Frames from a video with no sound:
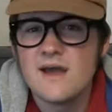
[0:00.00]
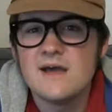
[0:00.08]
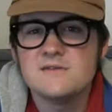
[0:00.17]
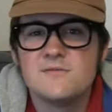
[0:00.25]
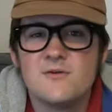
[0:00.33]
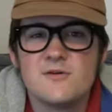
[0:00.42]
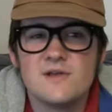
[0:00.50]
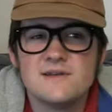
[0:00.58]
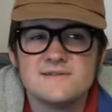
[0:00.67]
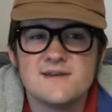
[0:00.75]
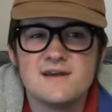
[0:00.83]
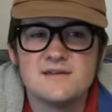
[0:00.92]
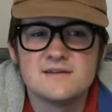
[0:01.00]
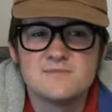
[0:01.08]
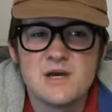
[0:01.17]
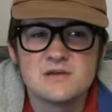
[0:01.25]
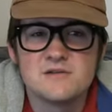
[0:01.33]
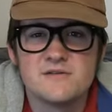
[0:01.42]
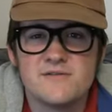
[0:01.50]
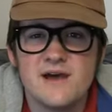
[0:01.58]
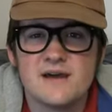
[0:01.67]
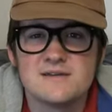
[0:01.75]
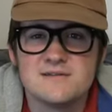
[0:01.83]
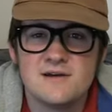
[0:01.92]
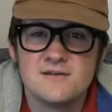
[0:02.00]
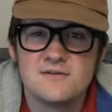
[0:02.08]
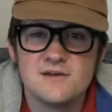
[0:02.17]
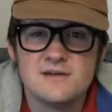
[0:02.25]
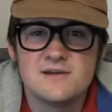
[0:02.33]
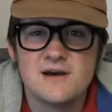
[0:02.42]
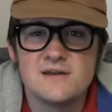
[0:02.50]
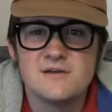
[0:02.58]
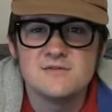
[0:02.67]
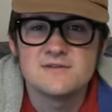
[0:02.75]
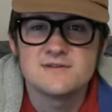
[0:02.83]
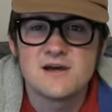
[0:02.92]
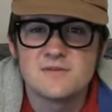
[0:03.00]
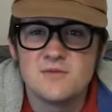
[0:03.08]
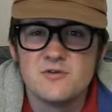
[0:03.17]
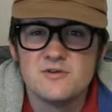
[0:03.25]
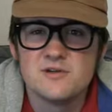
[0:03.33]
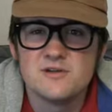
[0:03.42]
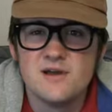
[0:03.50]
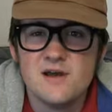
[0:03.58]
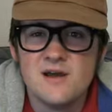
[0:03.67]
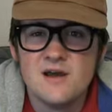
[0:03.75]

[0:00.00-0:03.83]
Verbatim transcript: As for, let's say, the special effects, not only did I use stop motion,